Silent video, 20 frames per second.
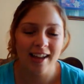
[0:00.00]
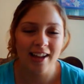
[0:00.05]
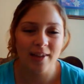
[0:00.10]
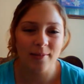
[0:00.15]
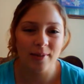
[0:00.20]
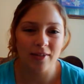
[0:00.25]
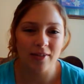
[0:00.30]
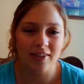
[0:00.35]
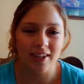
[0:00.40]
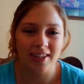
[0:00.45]

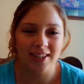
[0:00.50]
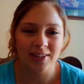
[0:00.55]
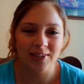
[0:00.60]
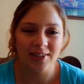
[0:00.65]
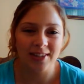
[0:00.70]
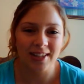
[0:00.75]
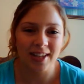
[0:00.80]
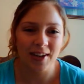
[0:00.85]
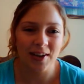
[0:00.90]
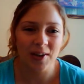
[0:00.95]
And my fiance
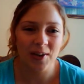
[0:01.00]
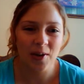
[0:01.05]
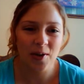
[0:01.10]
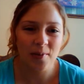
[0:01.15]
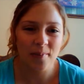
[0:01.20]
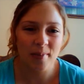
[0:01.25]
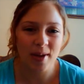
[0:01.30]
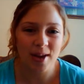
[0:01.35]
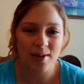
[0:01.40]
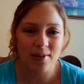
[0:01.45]
was like,
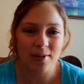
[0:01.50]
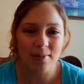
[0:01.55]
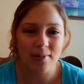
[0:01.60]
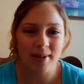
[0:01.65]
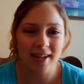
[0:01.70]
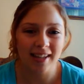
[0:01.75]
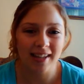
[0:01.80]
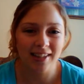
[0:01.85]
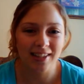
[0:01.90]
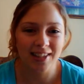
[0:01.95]
oh,
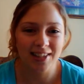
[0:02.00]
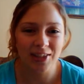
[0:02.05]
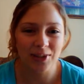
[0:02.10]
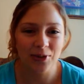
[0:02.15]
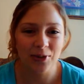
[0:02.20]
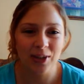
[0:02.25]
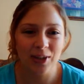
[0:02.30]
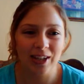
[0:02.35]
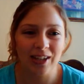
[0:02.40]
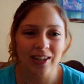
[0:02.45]
babe, he looks
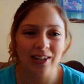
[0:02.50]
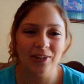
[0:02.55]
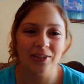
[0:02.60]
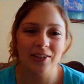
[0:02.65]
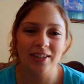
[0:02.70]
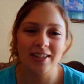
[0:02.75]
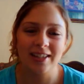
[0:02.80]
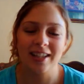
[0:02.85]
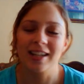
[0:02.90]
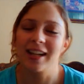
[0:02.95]
so cute.
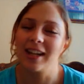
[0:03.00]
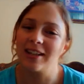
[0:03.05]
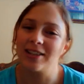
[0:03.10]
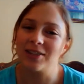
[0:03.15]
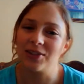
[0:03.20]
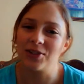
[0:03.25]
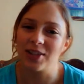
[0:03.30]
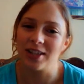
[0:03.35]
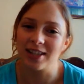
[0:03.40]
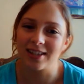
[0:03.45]
I was like,
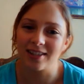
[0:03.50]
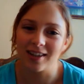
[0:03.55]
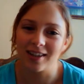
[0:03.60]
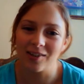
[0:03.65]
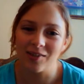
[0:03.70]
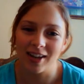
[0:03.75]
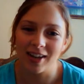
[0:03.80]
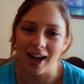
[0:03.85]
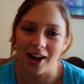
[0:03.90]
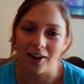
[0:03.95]
dude, he's not
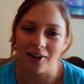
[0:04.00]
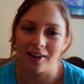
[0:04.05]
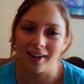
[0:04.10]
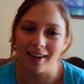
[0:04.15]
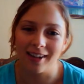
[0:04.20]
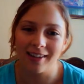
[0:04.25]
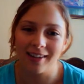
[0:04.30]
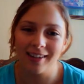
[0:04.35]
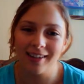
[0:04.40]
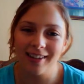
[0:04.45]
even out
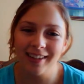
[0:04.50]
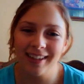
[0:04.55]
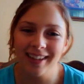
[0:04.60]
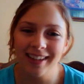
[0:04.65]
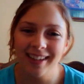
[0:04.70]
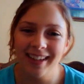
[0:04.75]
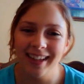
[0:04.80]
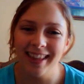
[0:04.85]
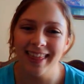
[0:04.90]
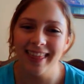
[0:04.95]
yet.
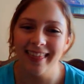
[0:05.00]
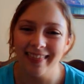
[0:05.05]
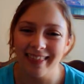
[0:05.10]
and